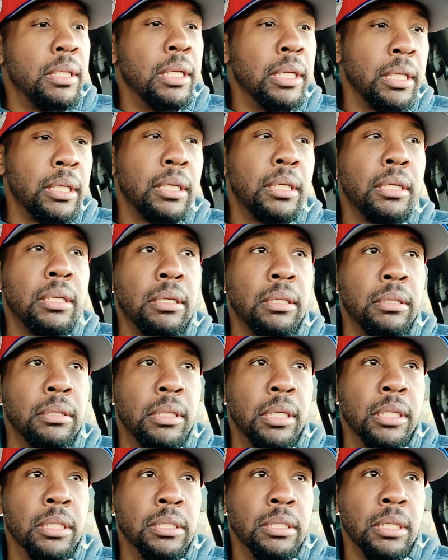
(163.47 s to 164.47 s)
the
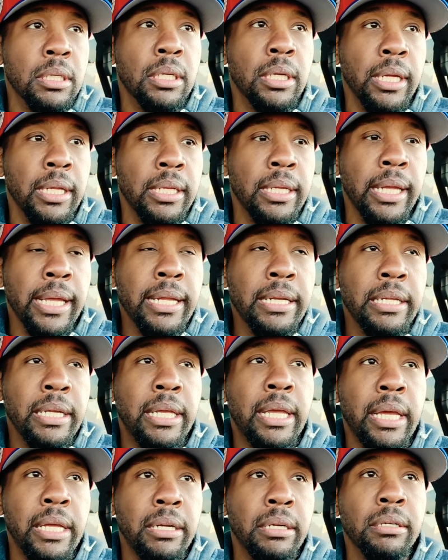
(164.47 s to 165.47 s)

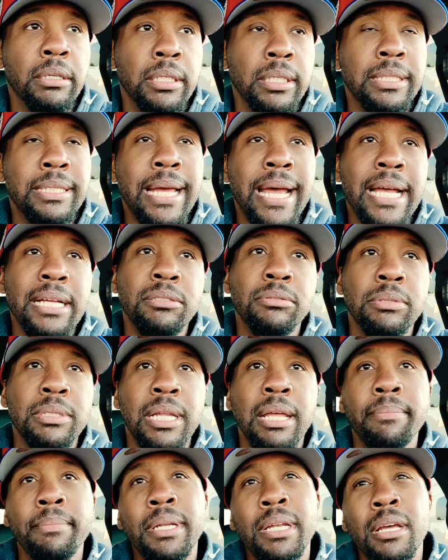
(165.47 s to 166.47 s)
indicator in the dash
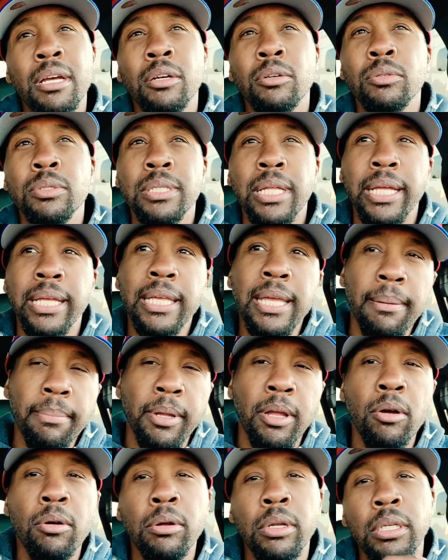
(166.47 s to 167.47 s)
was letting me know, it
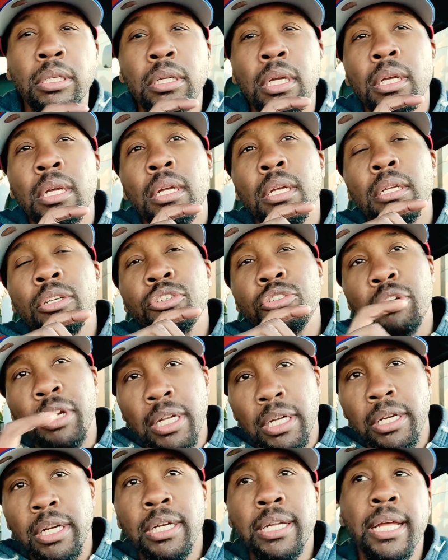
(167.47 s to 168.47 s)
kept going,
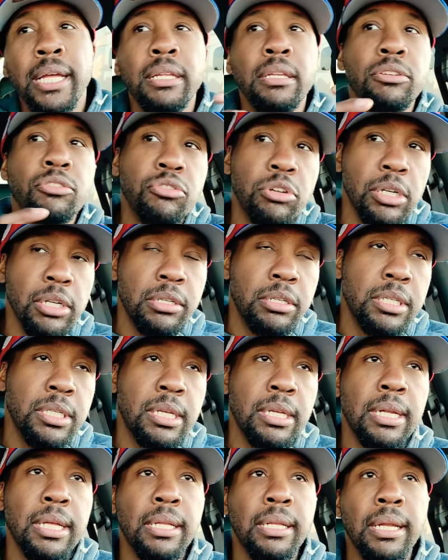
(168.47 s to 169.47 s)
trailer connected, trailer
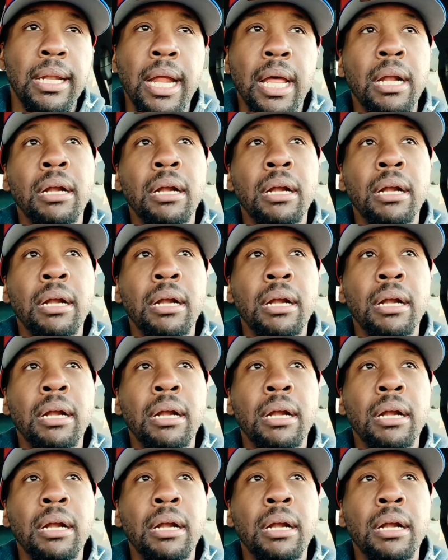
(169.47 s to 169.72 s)
disconnected.